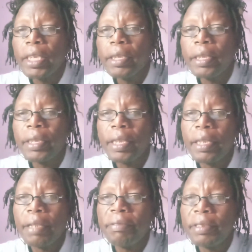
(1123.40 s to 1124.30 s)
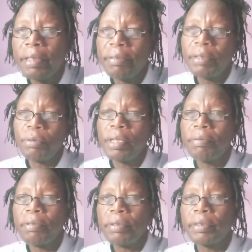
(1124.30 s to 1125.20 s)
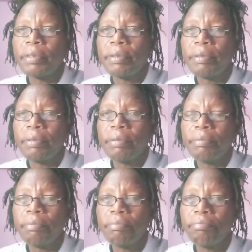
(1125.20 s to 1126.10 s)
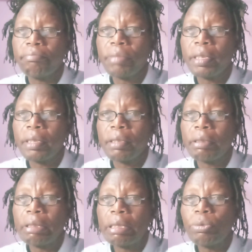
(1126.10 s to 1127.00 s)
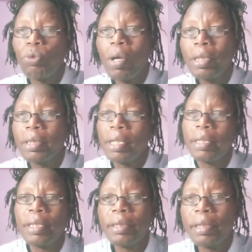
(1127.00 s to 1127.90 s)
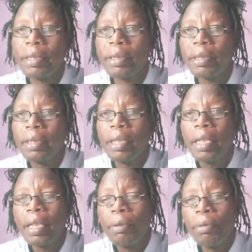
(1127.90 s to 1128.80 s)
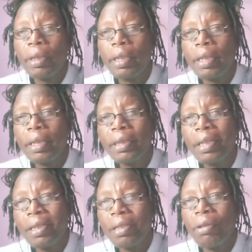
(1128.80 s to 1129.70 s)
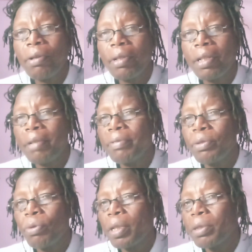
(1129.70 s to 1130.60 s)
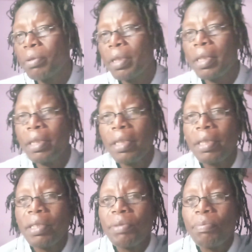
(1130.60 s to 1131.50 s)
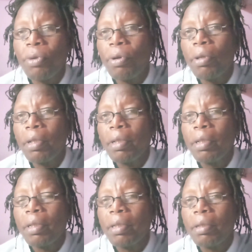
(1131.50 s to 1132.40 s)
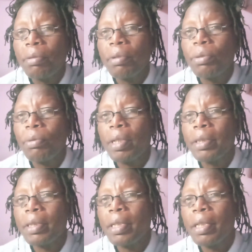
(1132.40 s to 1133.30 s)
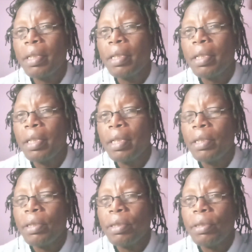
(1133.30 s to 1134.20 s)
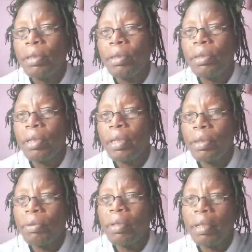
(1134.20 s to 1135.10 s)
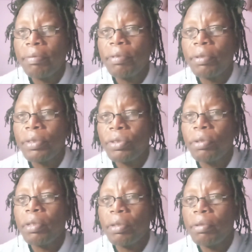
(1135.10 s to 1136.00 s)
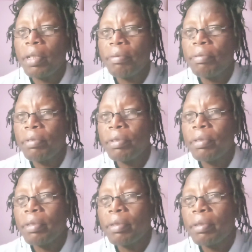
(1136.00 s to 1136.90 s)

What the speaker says: They say gravity is a very weak force, but it works in a distance. When the distance is long, gravity works. When the distance is small, what works there? Nuclear force, strong nuclear force.